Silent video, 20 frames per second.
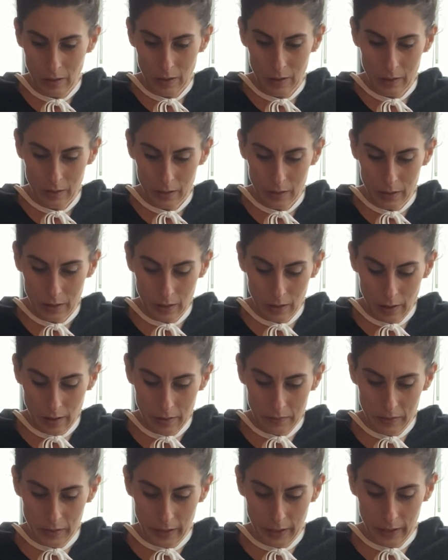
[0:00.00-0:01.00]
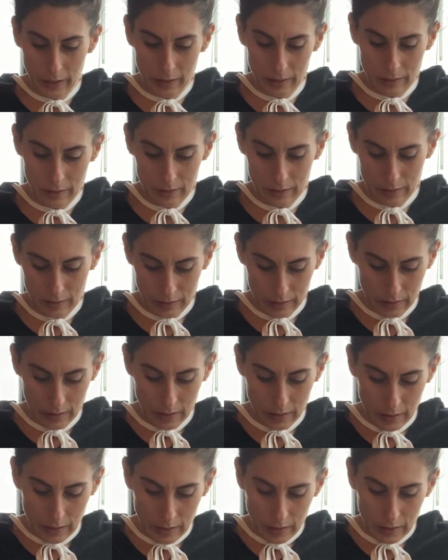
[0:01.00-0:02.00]
This is lovely.
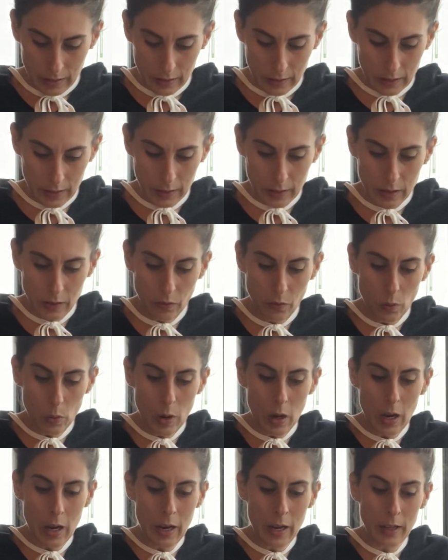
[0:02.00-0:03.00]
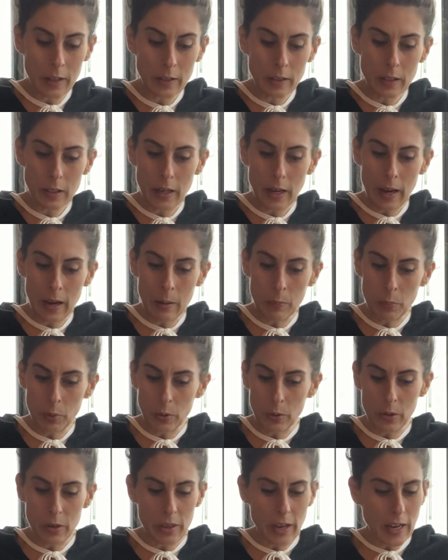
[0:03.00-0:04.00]
6 of Wands,
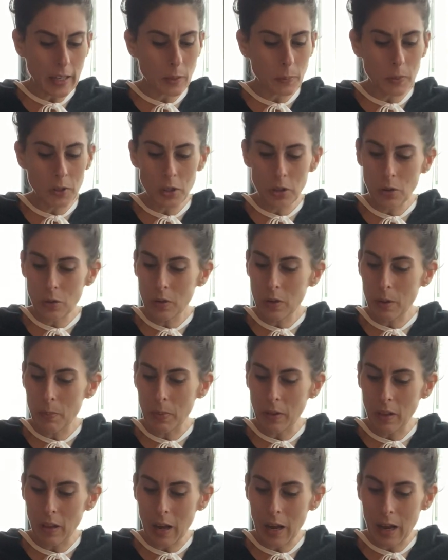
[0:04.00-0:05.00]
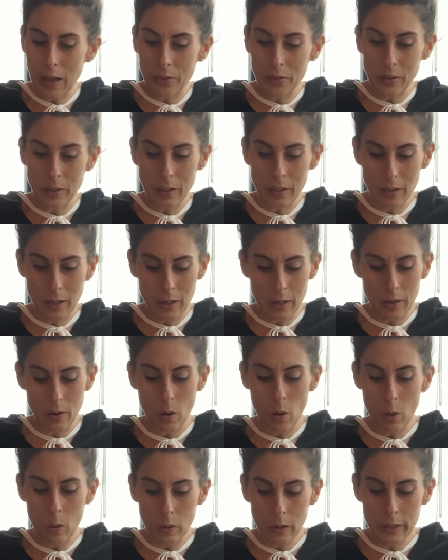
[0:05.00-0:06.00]
Emperor. That's been showing up a lot. The Sun.
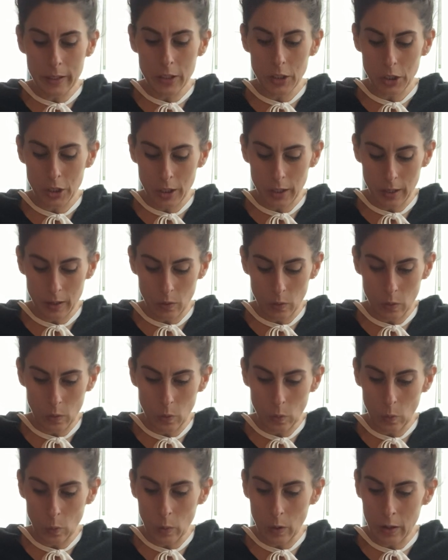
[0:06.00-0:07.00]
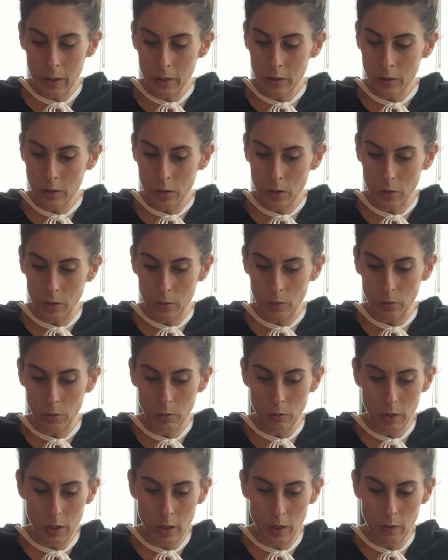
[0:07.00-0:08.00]
Holy shit. 1, 2,
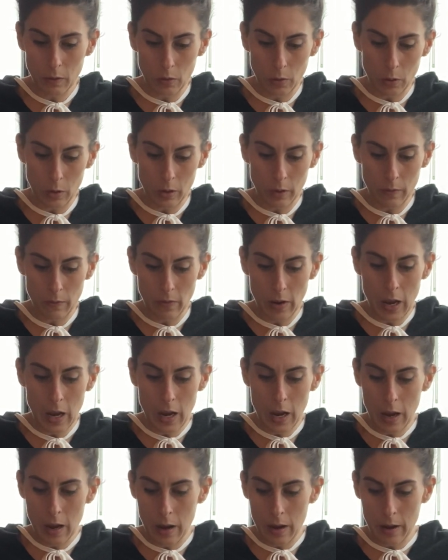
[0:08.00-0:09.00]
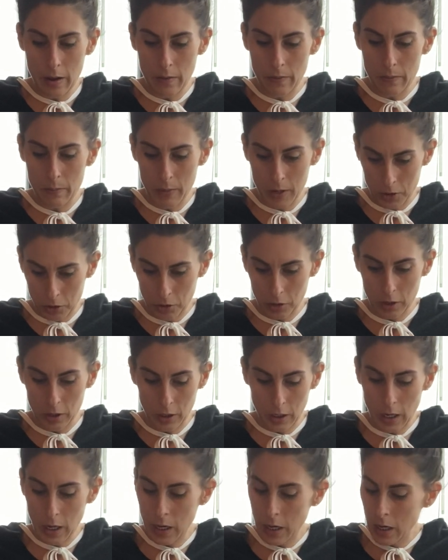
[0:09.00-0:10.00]
3, 4, 5. Major
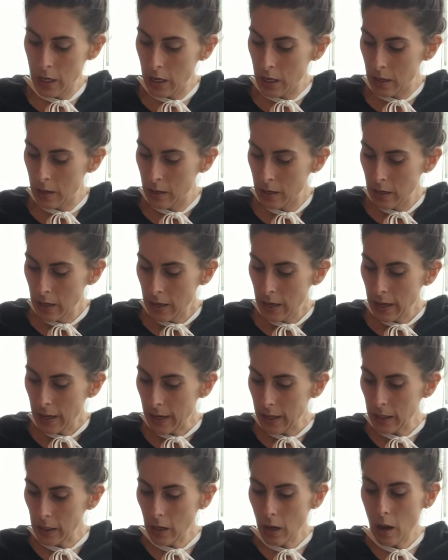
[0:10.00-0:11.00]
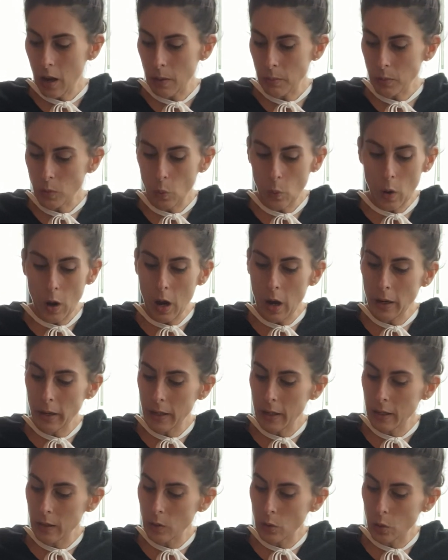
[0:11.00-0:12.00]
Arcana. 8 of Cups.
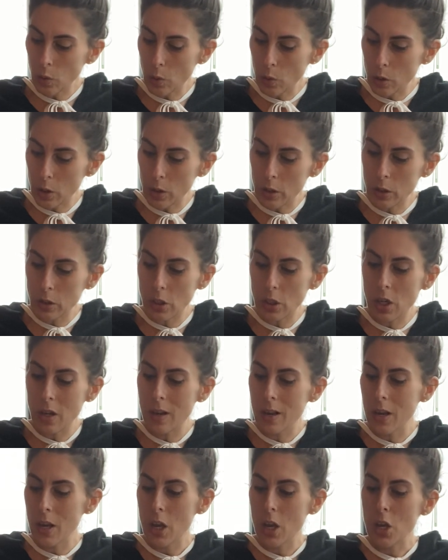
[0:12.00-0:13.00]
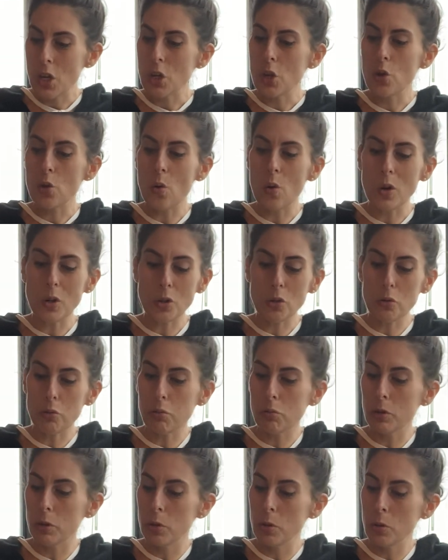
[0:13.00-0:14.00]
Walking towards your
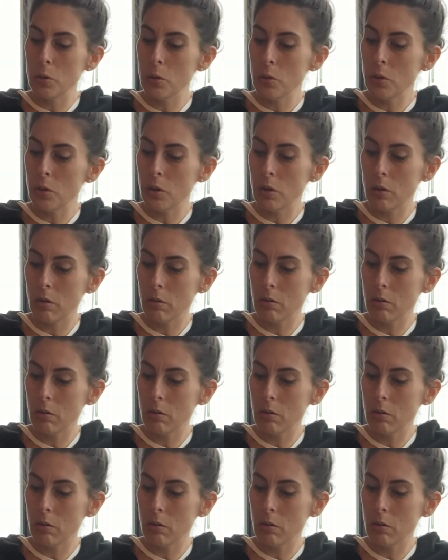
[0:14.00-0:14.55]
truth.